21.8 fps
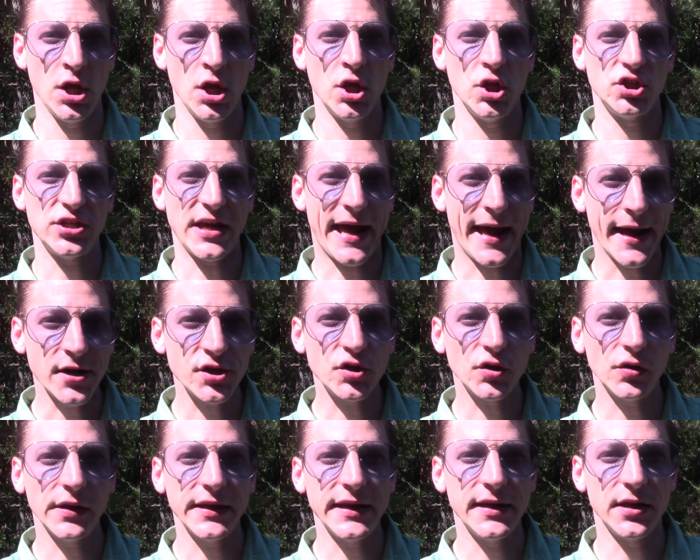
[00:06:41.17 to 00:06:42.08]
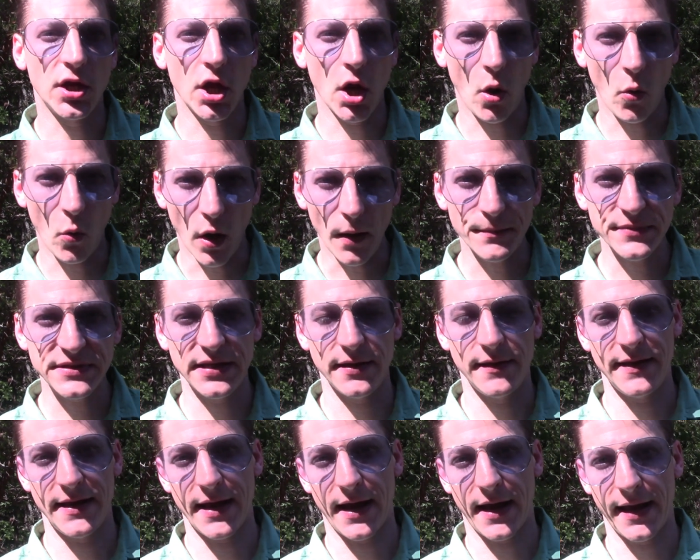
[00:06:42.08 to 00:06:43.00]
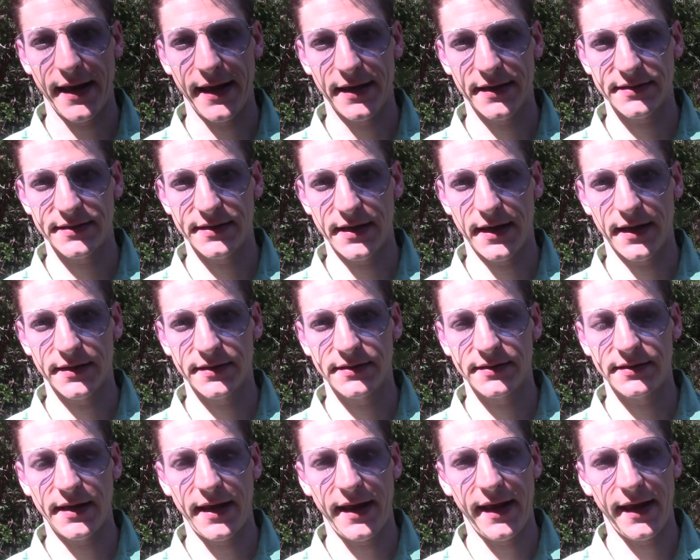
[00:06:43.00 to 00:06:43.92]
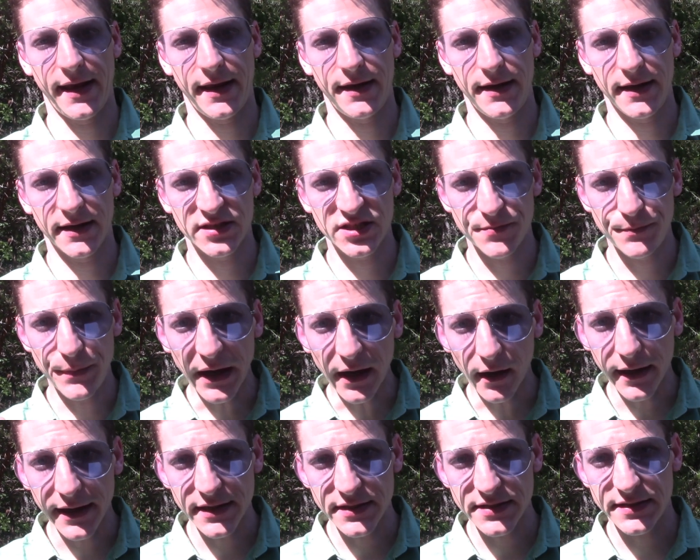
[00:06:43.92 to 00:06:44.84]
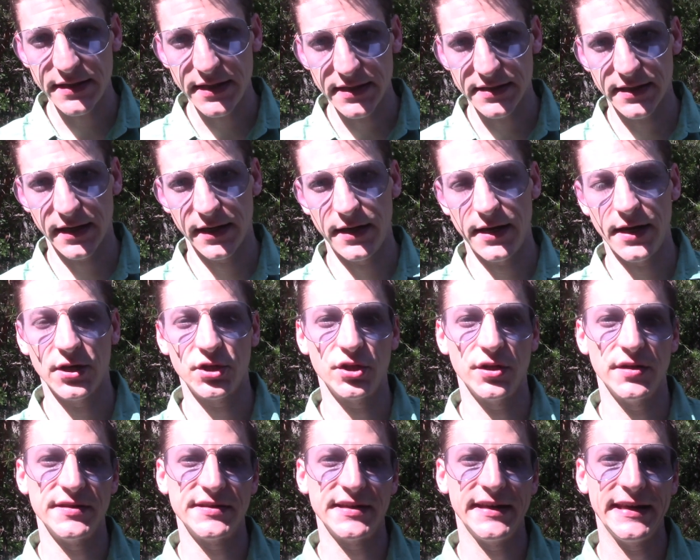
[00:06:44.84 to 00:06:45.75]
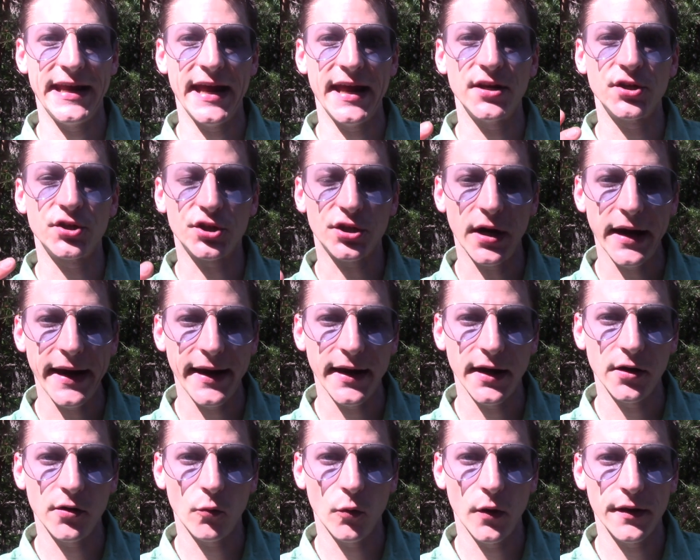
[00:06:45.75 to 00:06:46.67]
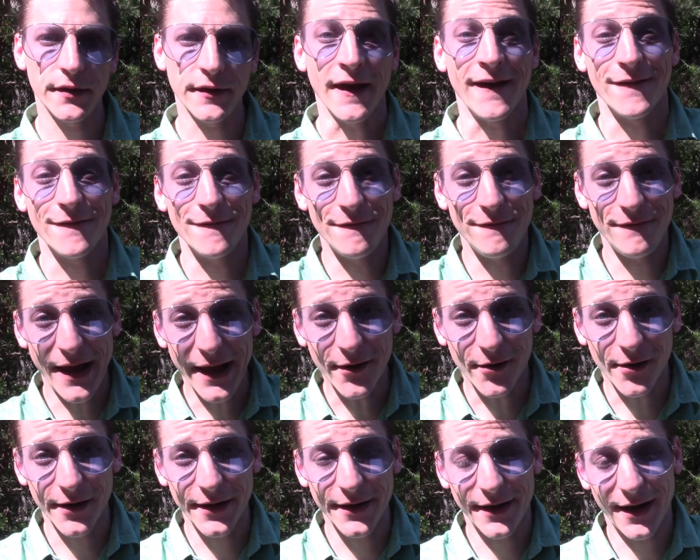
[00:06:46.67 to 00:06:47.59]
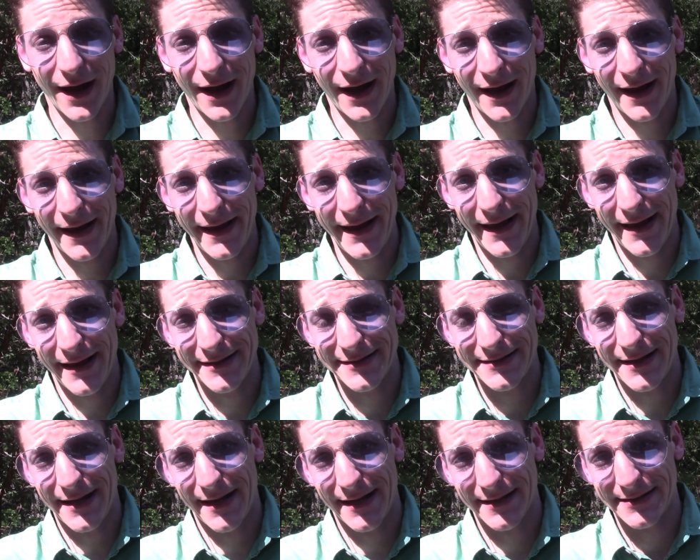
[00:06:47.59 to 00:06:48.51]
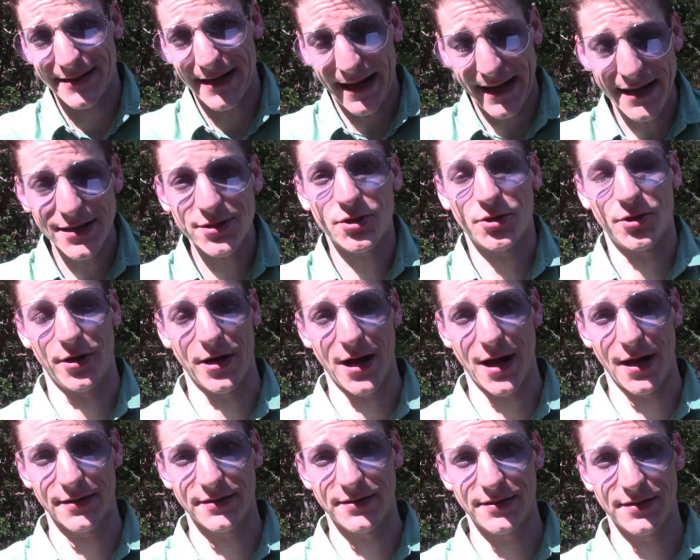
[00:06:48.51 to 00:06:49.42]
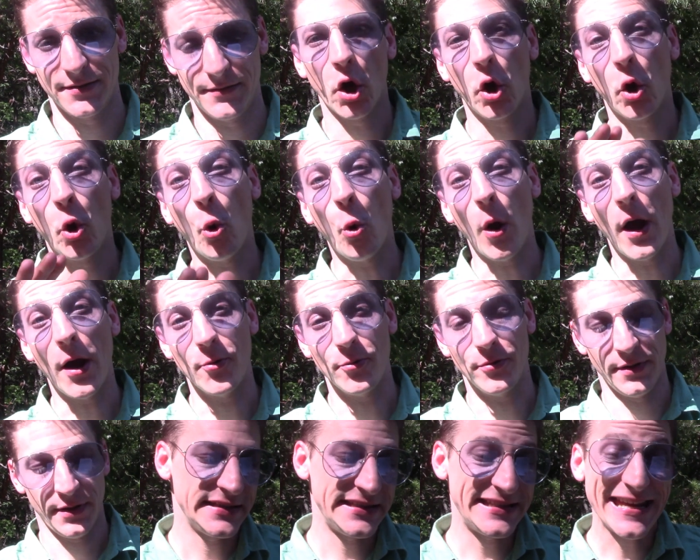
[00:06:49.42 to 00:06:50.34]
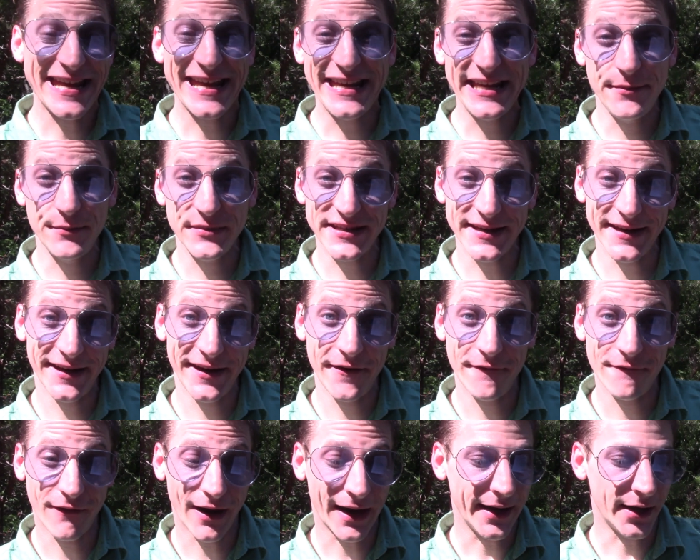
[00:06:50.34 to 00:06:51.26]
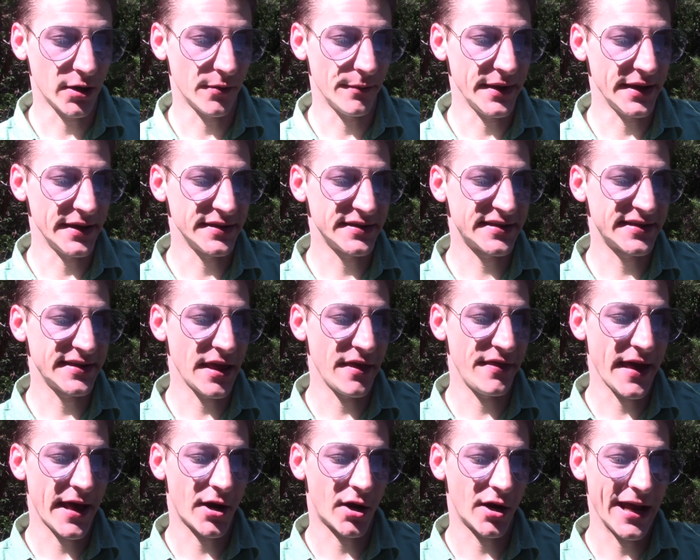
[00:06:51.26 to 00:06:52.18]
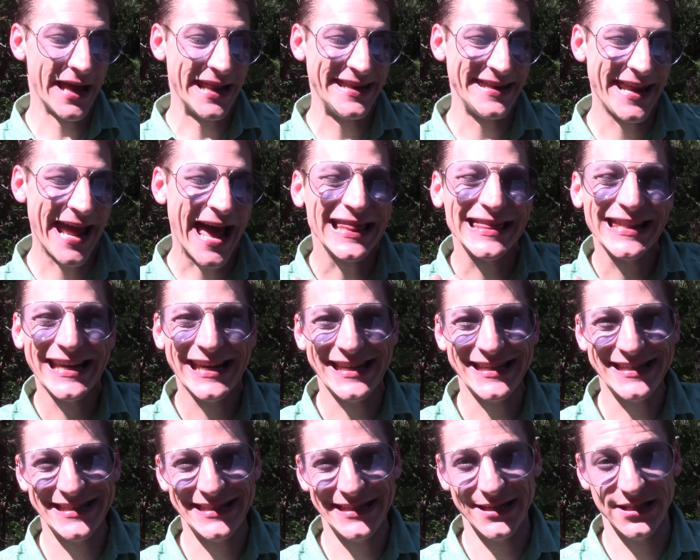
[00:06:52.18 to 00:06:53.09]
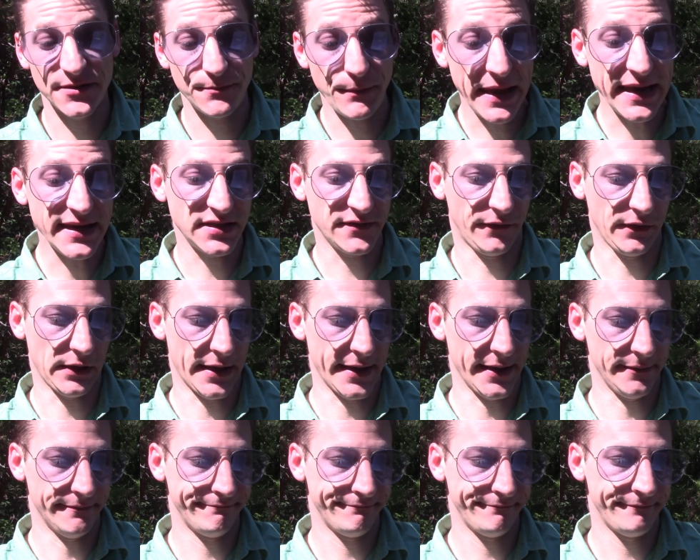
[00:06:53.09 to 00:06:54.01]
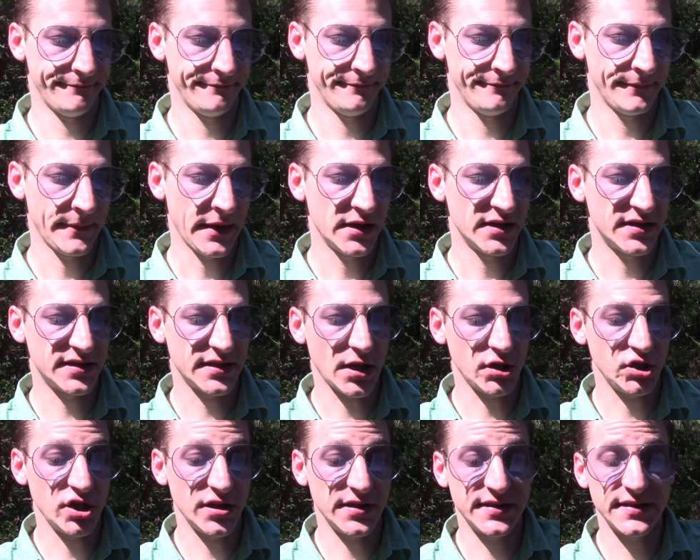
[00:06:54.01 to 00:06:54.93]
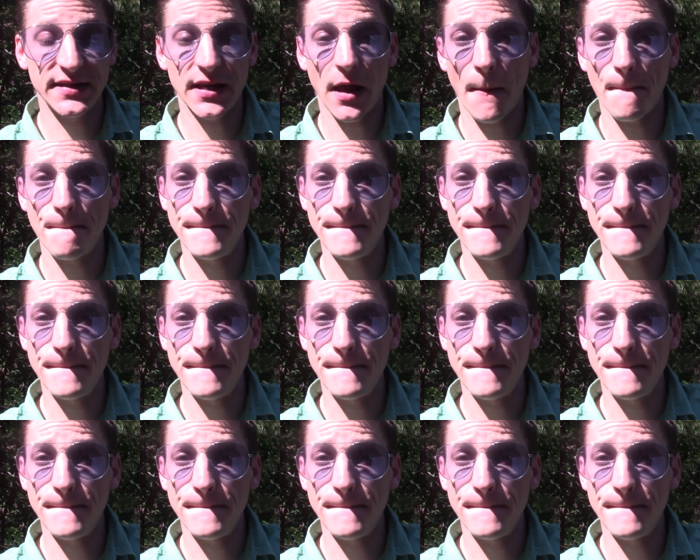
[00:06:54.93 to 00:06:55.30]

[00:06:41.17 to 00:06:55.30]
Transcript: to actually go up to the ISS and experience these conditions and get trained with veteran ISS astronauts. Quote, teams in environments that are analogous to spaceflight, such as some